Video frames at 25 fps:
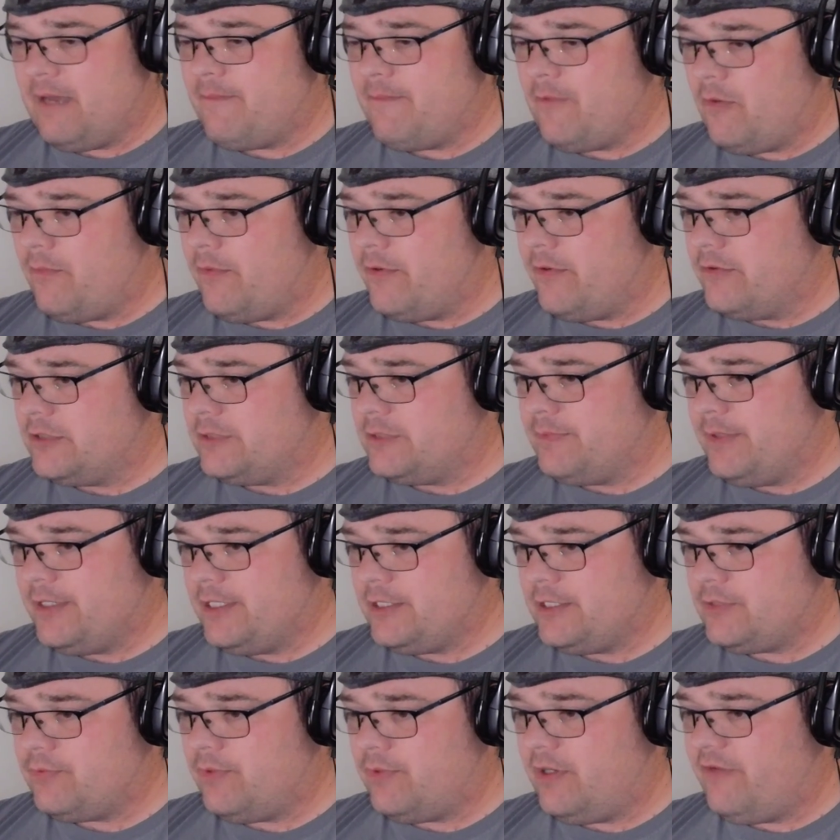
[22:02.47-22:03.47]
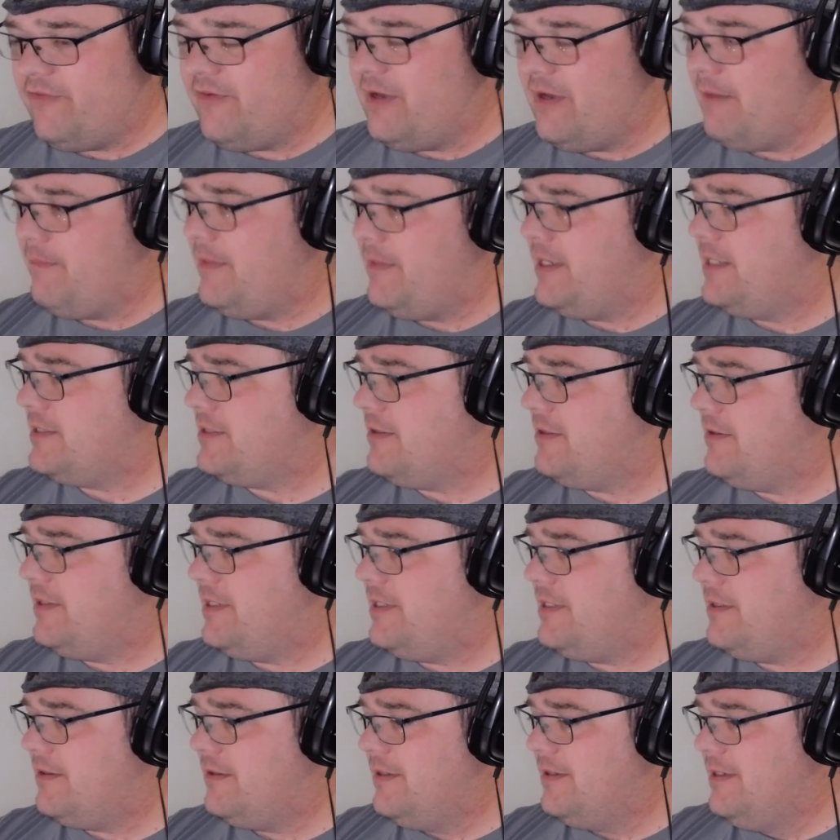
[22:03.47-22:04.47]
almost spending 25 minutes on
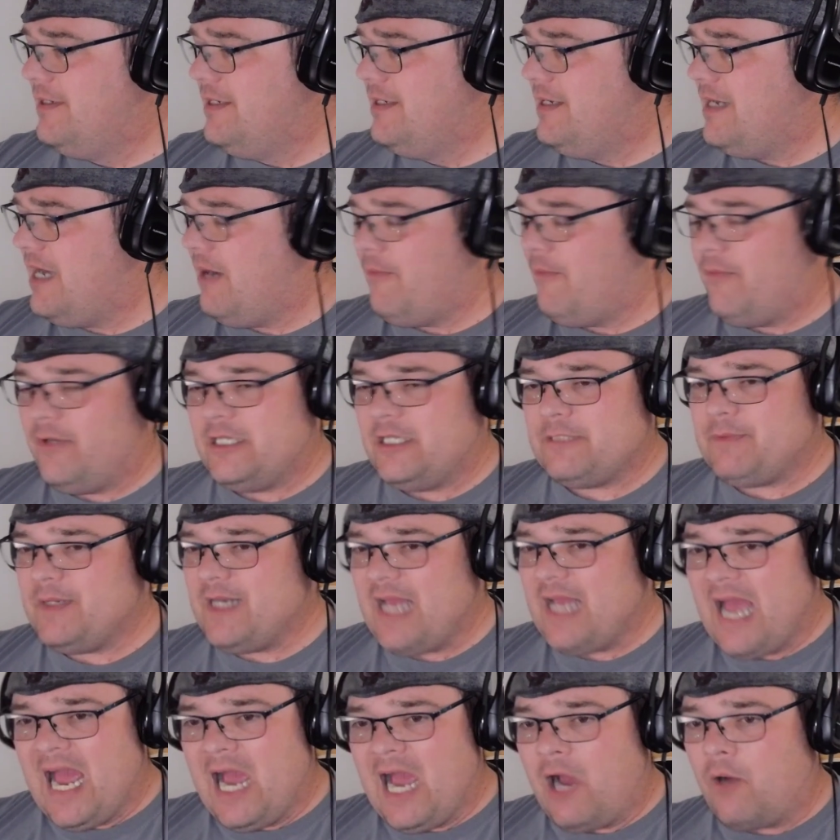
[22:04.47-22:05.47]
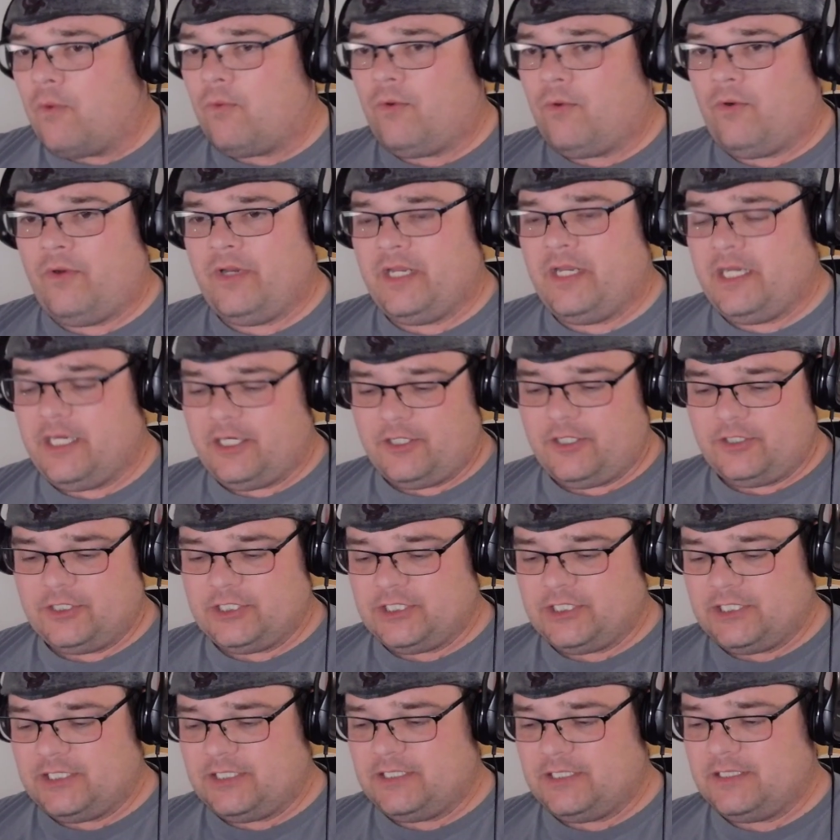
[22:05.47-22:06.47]
here. I want to spend an hour on here
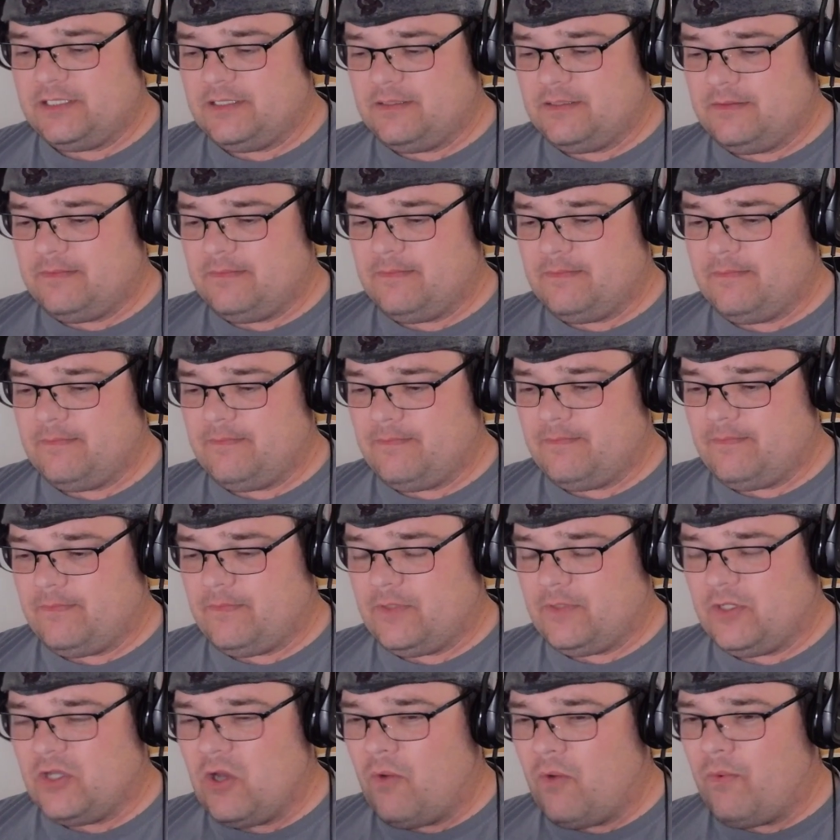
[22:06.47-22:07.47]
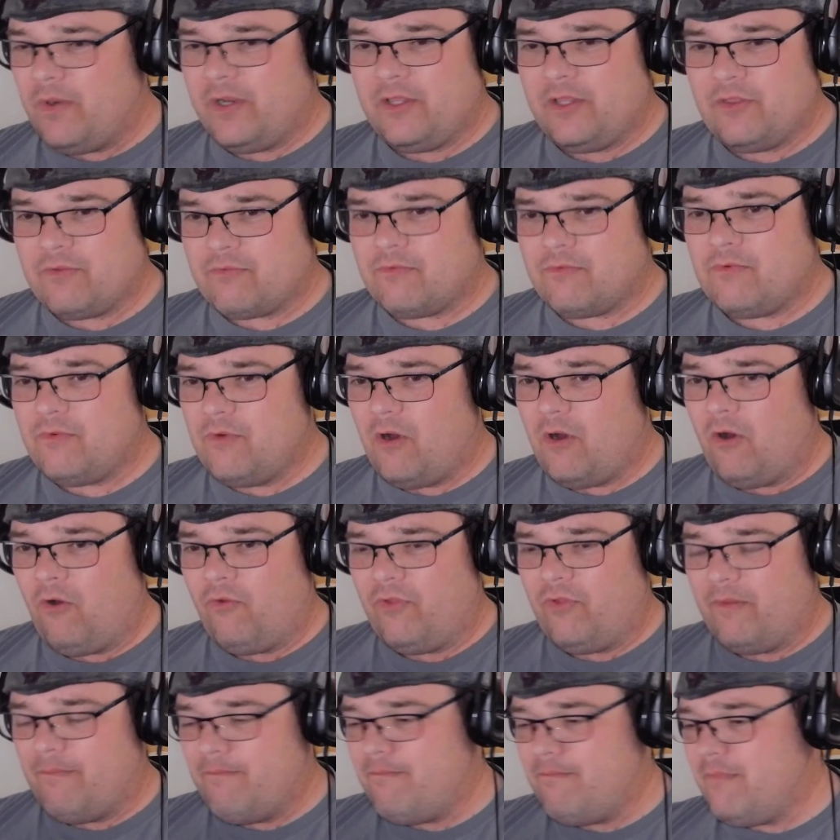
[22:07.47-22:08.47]
just going through all
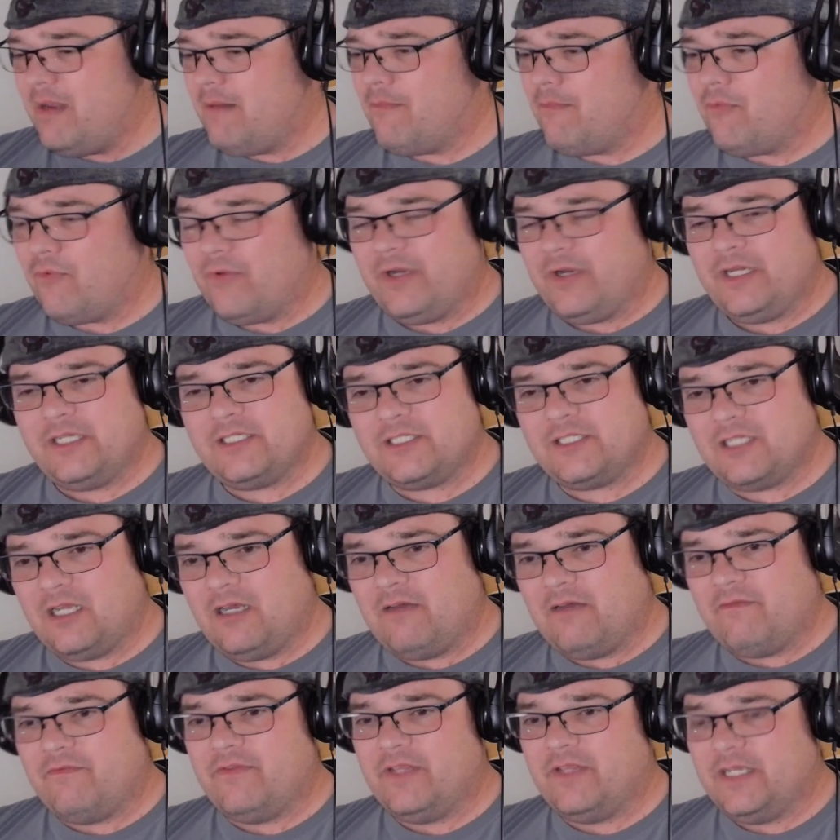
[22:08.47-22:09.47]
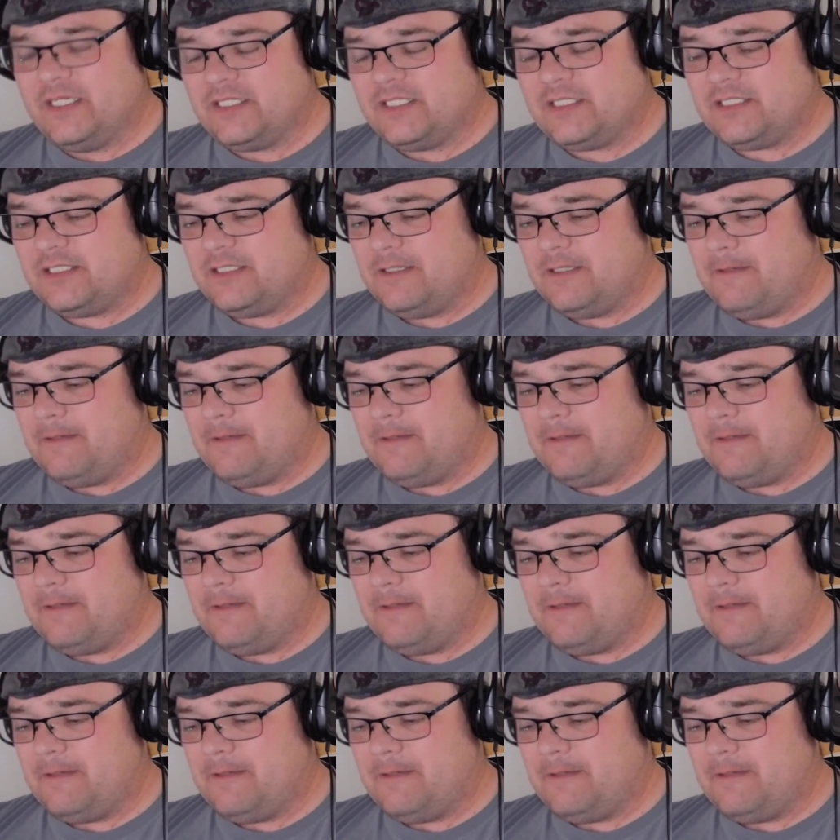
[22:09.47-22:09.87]
the memories of this.